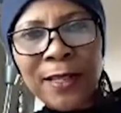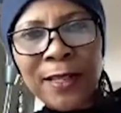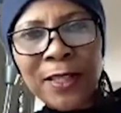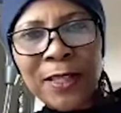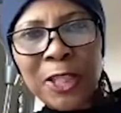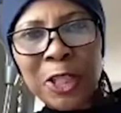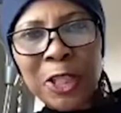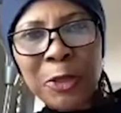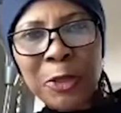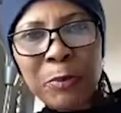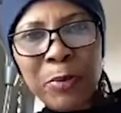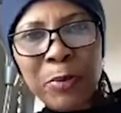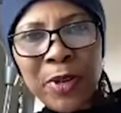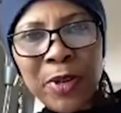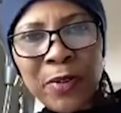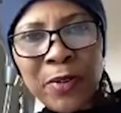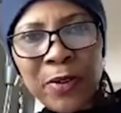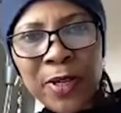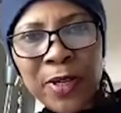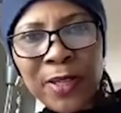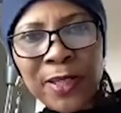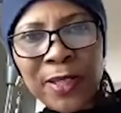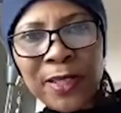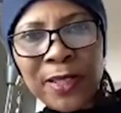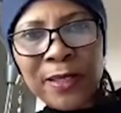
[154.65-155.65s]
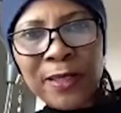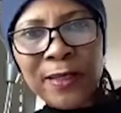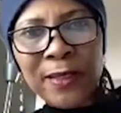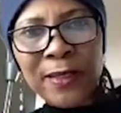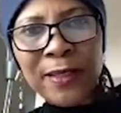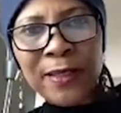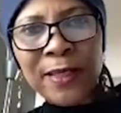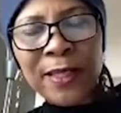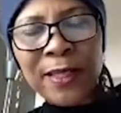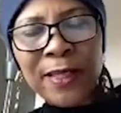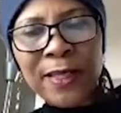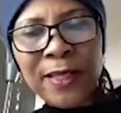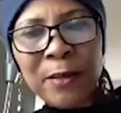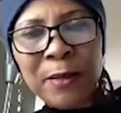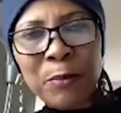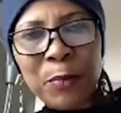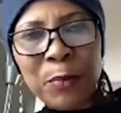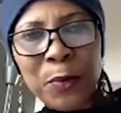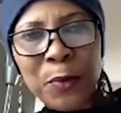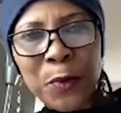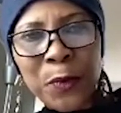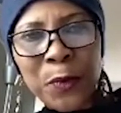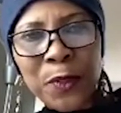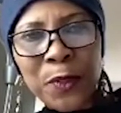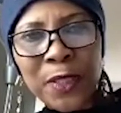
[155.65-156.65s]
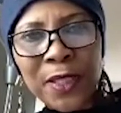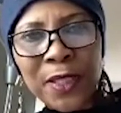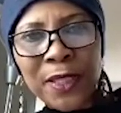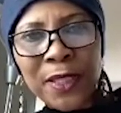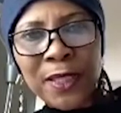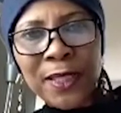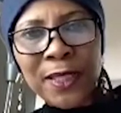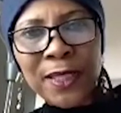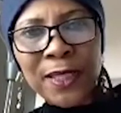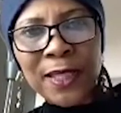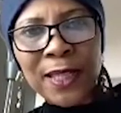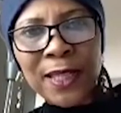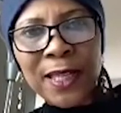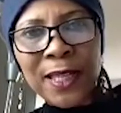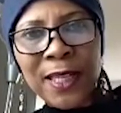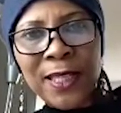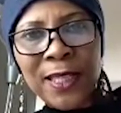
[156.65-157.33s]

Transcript: spirit is important.